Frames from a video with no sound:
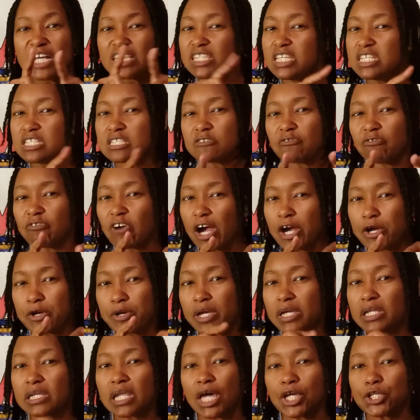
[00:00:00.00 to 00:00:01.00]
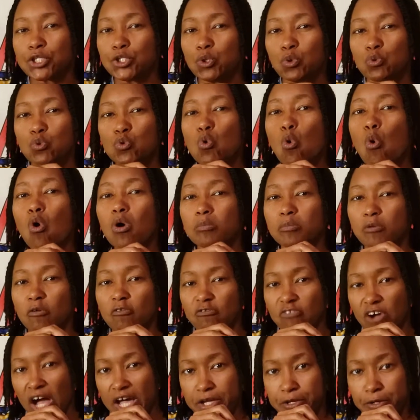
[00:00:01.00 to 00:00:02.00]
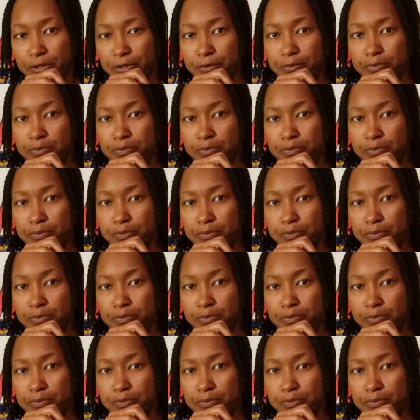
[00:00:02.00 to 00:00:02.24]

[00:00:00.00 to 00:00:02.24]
This fire ain't like your normal fire.